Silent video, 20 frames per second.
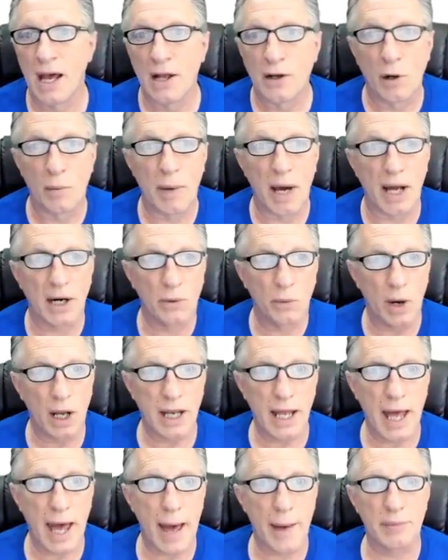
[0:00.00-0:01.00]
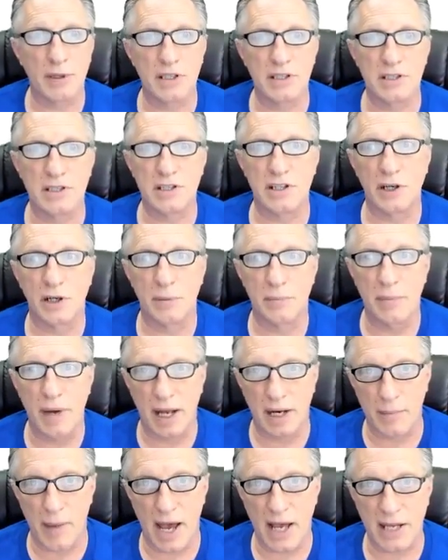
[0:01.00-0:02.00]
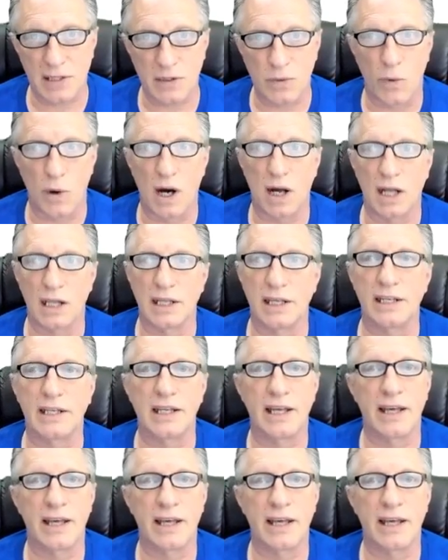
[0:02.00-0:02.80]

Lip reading: No matter what happens to your MetaMask wallet,